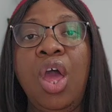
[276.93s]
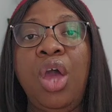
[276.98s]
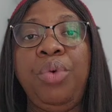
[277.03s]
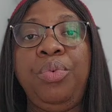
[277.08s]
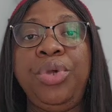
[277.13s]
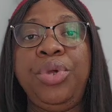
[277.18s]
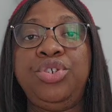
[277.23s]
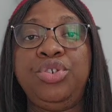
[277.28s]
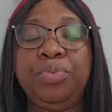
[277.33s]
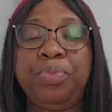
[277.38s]

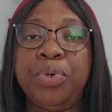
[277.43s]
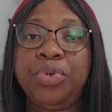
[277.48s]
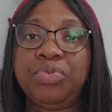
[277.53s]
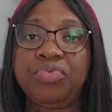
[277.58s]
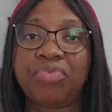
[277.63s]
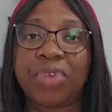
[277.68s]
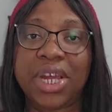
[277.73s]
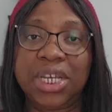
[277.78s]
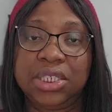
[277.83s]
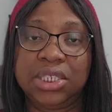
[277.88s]
which you put
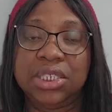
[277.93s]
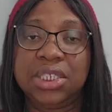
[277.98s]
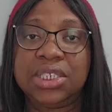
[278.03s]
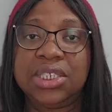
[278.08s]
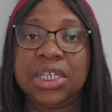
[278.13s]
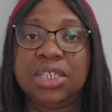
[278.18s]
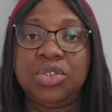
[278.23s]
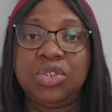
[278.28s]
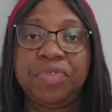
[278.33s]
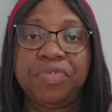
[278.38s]
right in the
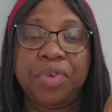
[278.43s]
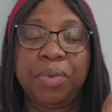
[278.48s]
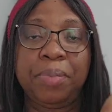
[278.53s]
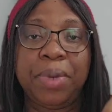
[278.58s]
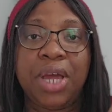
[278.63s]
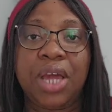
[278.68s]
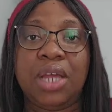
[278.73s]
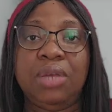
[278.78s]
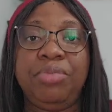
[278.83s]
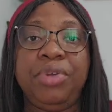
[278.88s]
center of your
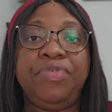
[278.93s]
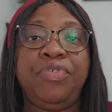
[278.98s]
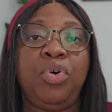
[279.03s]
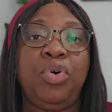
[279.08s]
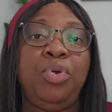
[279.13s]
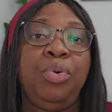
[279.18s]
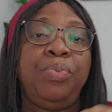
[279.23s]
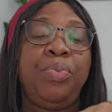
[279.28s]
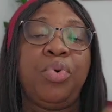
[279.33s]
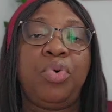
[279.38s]
pan
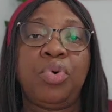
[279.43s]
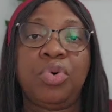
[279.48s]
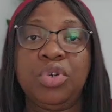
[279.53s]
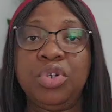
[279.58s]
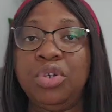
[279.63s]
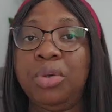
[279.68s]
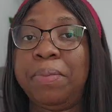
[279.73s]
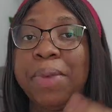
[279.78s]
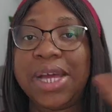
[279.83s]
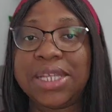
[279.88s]
before you pour
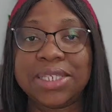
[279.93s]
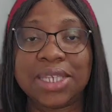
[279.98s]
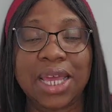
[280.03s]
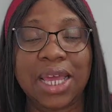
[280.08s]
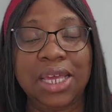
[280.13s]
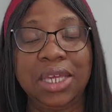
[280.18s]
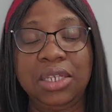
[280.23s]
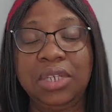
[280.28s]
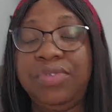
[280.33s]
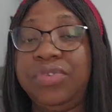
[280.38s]
your batter
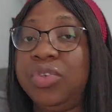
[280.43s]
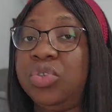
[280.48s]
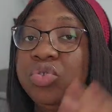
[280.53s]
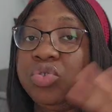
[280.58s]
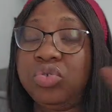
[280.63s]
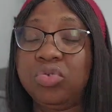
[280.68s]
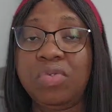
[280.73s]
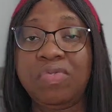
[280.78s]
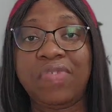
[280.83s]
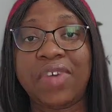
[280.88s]
in. If you
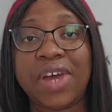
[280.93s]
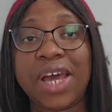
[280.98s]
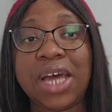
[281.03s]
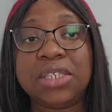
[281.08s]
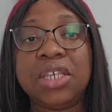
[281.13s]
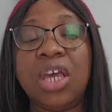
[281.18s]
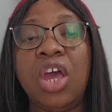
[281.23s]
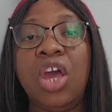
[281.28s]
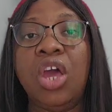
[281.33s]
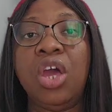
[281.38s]
do
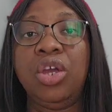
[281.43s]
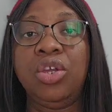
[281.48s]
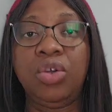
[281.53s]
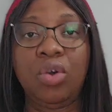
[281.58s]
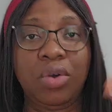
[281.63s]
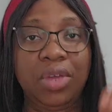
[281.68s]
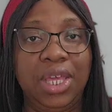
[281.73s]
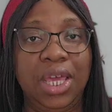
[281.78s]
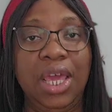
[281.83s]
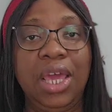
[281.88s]
that,
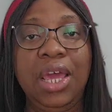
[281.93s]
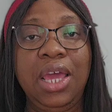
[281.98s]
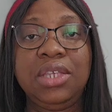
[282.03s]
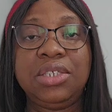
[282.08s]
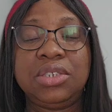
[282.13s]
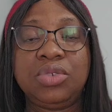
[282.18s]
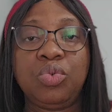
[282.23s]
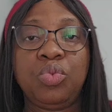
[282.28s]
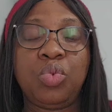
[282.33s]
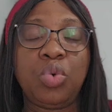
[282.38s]
your
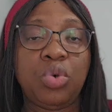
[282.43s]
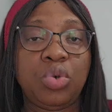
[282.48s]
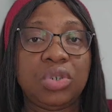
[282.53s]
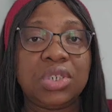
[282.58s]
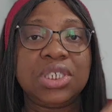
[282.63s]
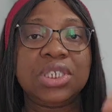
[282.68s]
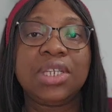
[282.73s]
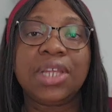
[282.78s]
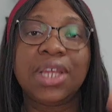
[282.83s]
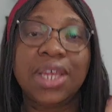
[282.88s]
cakes
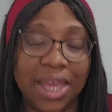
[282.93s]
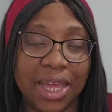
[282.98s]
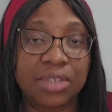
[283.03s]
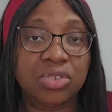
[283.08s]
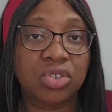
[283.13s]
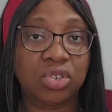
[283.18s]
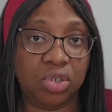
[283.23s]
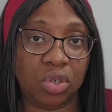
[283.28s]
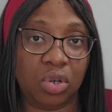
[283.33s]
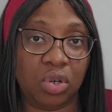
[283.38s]
would
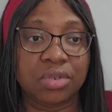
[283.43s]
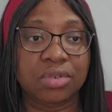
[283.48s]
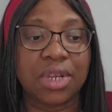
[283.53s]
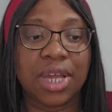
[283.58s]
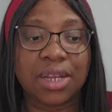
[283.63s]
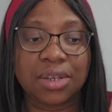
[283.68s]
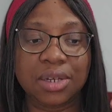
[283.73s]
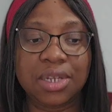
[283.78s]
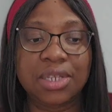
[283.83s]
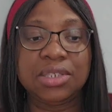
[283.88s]
get done.
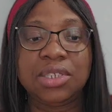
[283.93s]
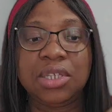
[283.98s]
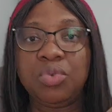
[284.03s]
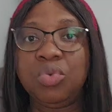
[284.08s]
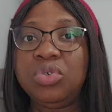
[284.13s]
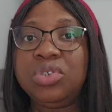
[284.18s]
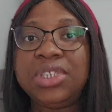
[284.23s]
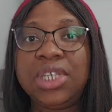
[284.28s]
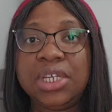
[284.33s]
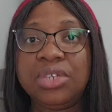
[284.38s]
At least they
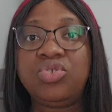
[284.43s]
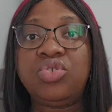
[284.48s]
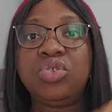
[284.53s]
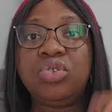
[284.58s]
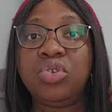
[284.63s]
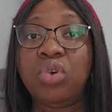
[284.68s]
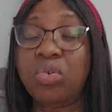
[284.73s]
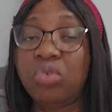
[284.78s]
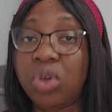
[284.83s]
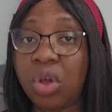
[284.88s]
won't take
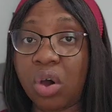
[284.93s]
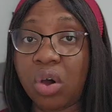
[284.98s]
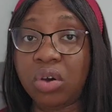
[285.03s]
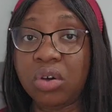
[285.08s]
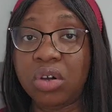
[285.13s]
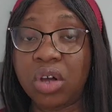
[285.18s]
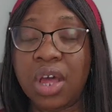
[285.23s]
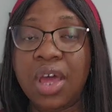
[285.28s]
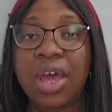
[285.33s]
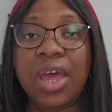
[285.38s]
so
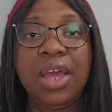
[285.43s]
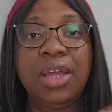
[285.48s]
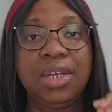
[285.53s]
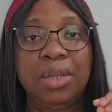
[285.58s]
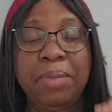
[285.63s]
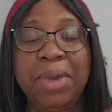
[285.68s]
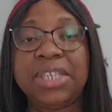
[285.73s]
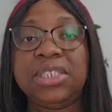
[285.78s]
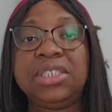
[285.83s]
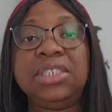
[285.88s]
long. They
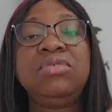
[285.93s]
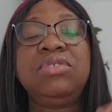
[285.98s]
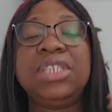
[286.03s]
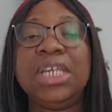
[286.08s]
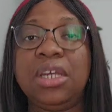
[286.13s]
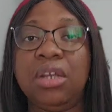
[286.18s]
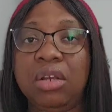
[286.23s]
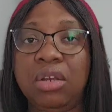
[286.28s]
might still take